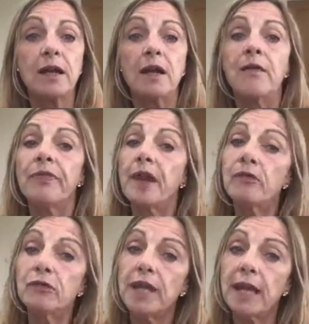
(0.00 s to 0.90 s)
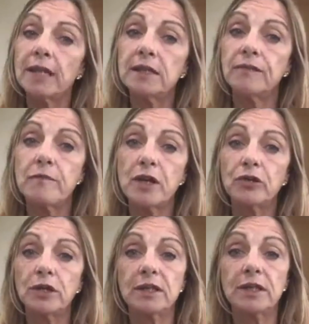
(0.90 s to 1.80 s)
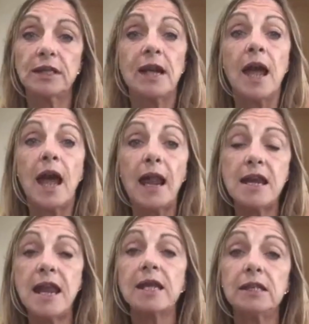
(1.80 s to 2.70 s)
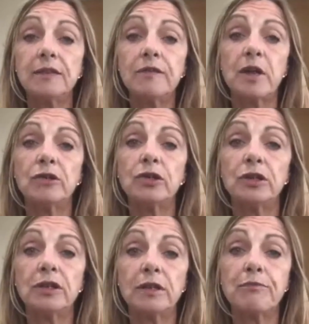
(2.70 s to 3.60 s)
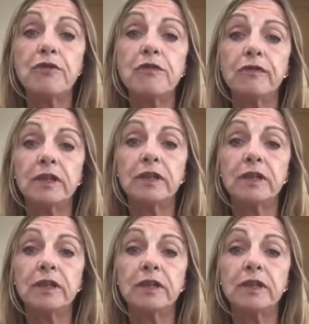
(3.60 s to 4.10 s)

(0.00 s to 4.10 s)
they're all negative emotions. And negative emotions are proven